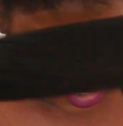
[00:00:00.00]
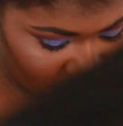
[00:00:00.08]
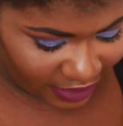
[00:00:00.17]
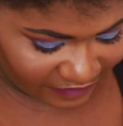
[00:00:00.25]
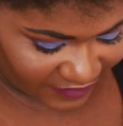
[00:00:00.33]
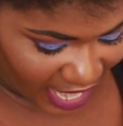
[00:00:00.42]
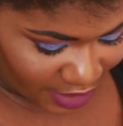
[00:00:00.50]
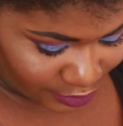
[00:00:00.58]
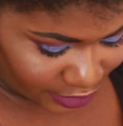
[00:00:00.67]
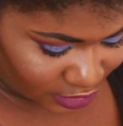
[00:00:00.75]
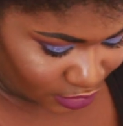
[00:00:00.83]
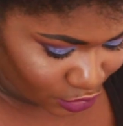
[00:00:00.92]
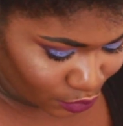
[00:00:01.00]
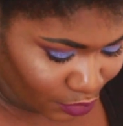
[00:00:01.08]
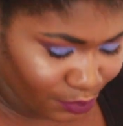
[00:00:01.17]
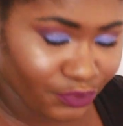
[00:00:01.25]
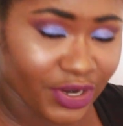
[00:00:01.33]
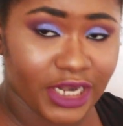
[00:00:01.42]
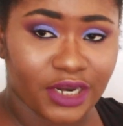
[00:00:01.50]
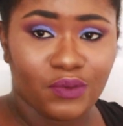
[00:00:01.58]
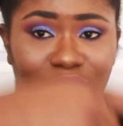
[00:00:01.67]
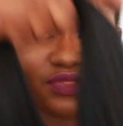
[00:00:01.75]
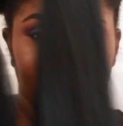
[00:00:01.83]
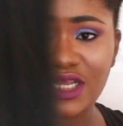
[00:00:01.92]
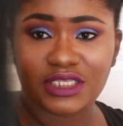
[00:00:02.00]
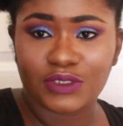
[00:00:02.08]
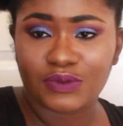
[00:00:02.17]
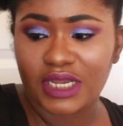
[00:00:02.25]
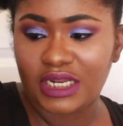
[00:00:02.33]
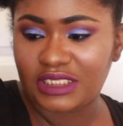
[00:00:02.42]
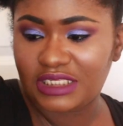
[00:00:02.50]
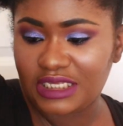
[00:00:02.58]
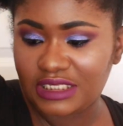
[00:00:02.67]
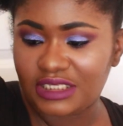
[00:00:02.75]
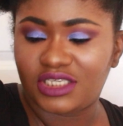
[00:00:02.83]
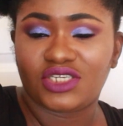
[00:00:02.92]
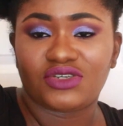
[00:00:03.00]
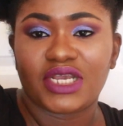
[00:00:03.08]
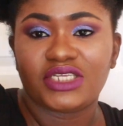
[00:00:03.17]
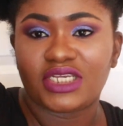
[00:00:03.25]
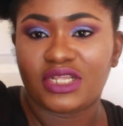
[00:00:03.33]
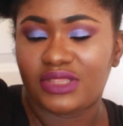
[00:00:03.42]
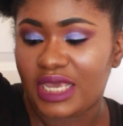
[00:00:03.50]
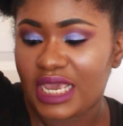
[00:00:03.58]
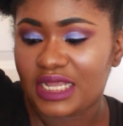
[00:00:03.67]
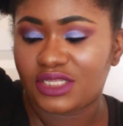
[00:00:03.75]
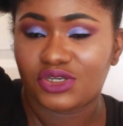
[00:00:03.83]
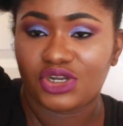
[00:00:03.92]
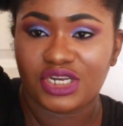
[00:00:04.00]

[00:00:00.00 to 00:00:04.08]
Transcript: if I was to do a braid with this one, since it's stretched and the ends are